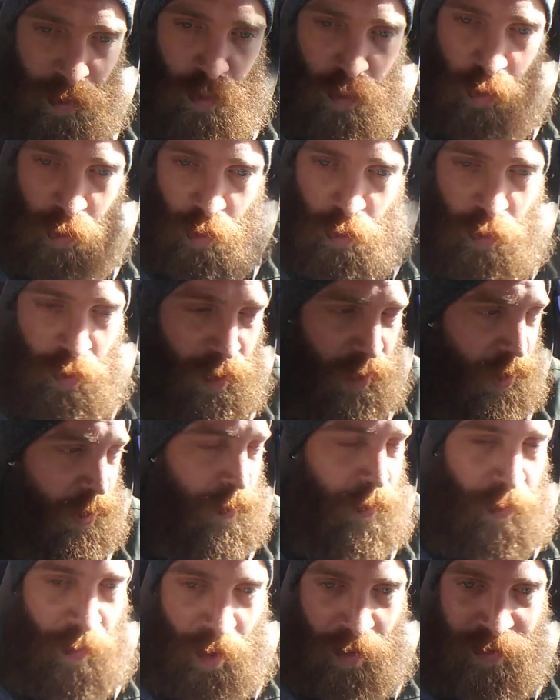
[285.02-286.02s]

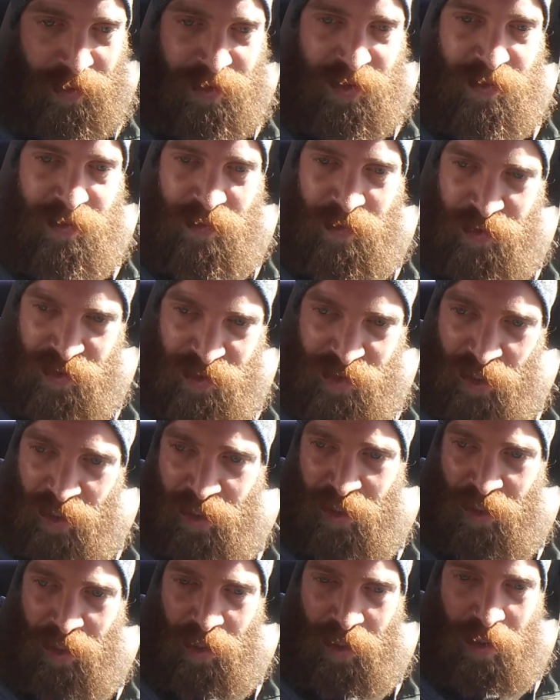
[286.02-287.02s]
grueling months
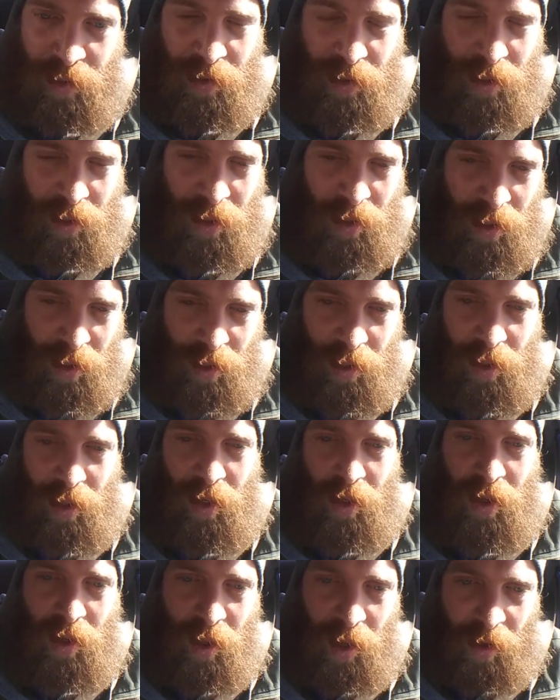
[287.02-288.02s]
studying it,
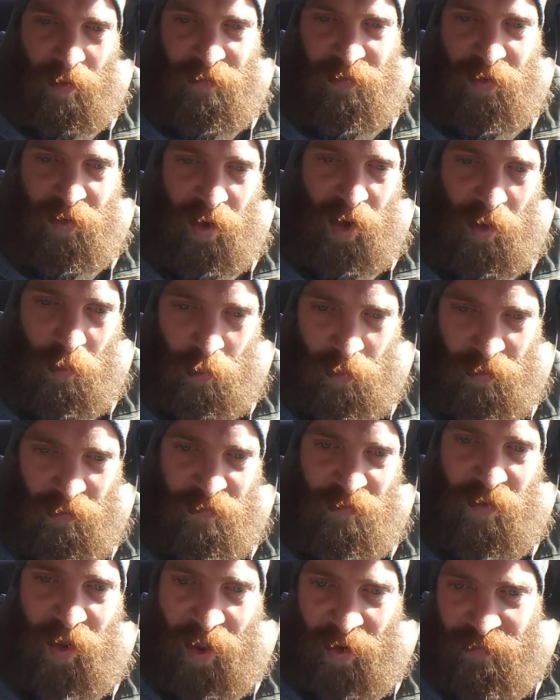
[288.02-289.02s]
figure out what the
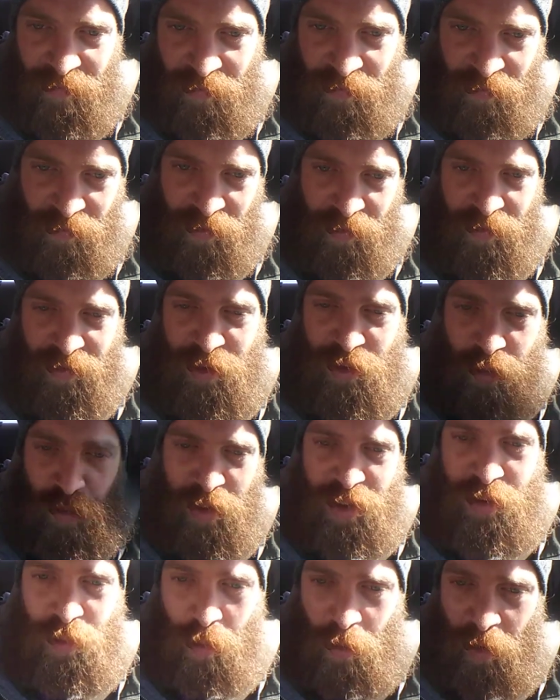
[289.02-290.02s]
5 different
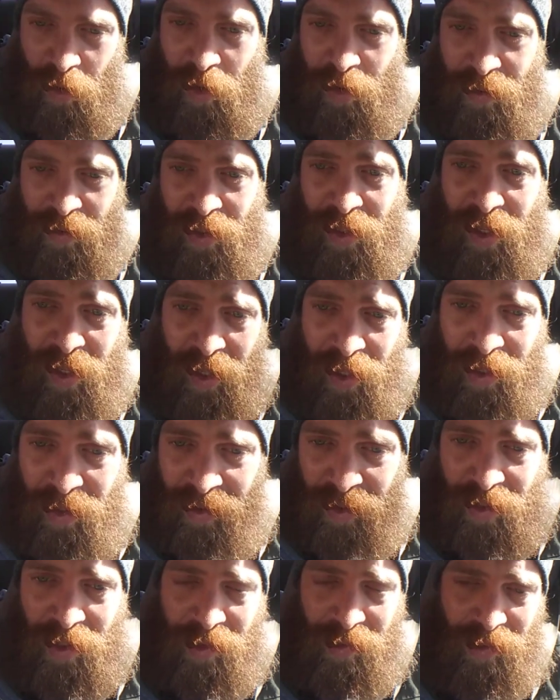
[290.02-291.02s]
trees were, and
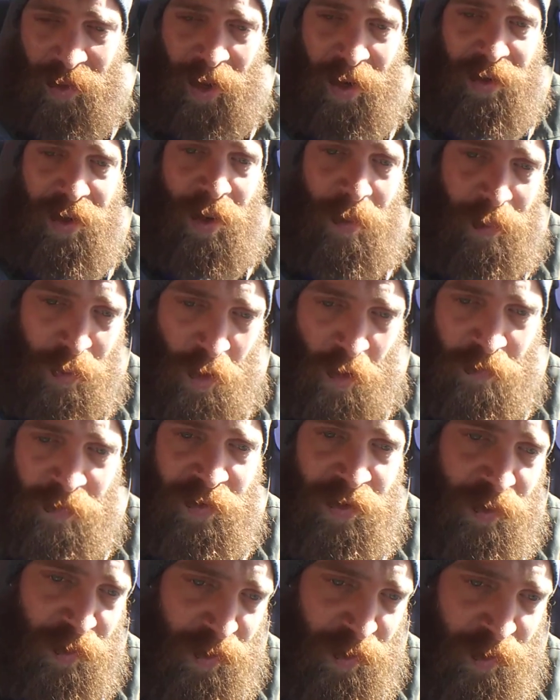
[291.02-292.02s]
they line up
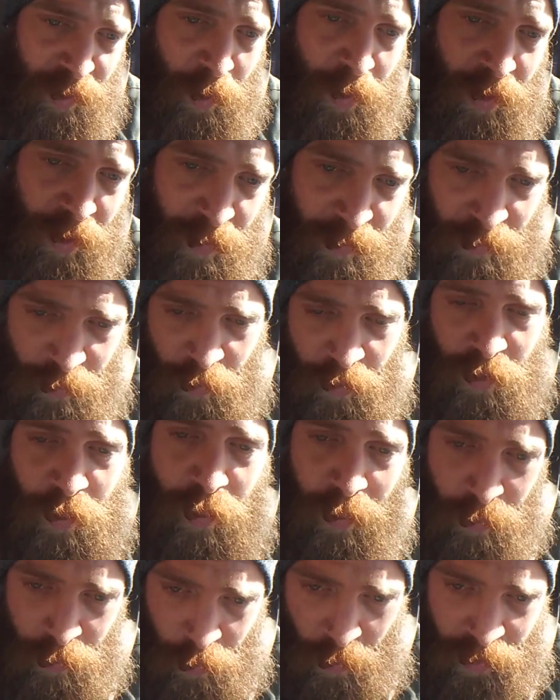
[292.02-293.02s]
perfectly with
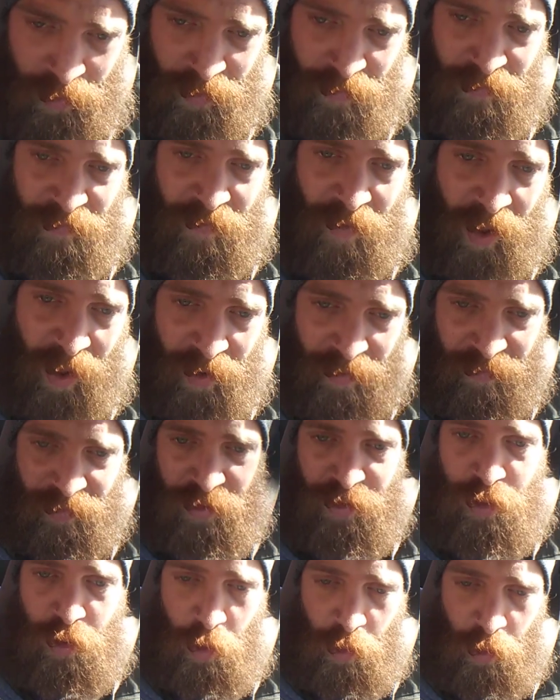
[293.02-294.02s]
what the 5
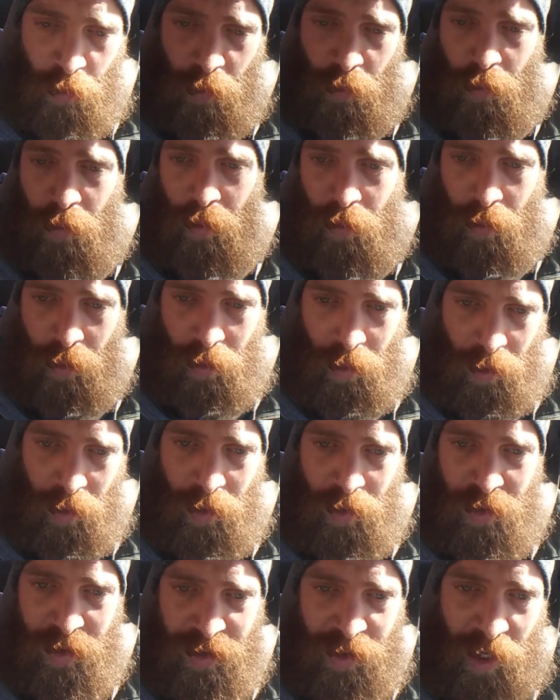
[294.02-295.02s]
internal
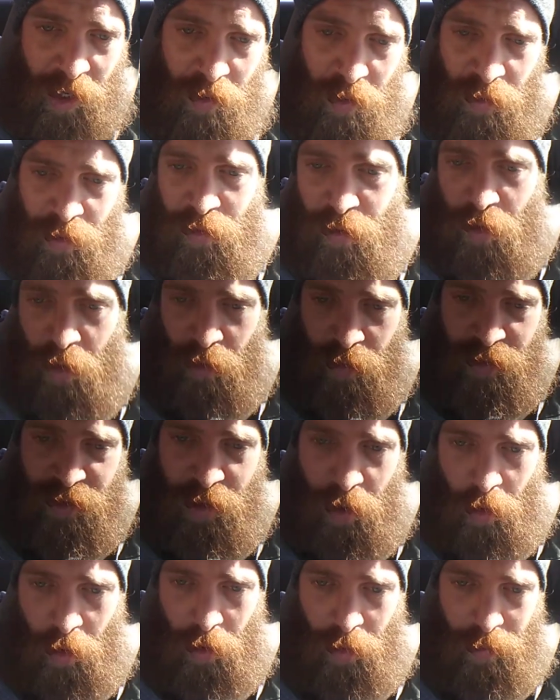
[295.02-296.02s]
chakra nodes
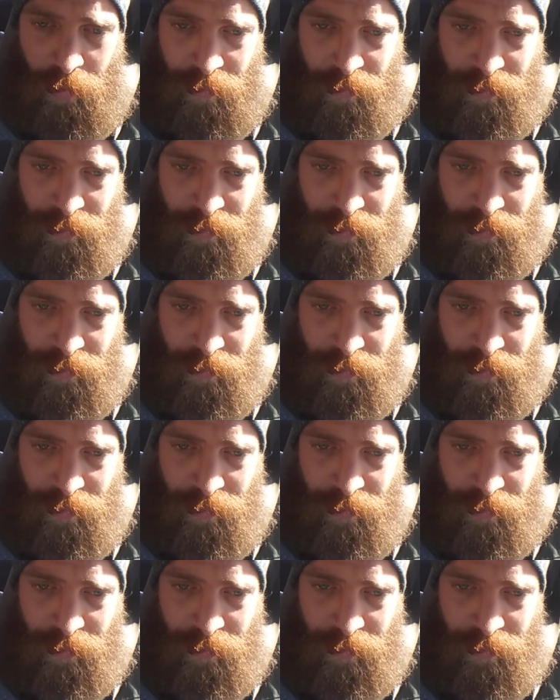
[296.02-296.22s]
are.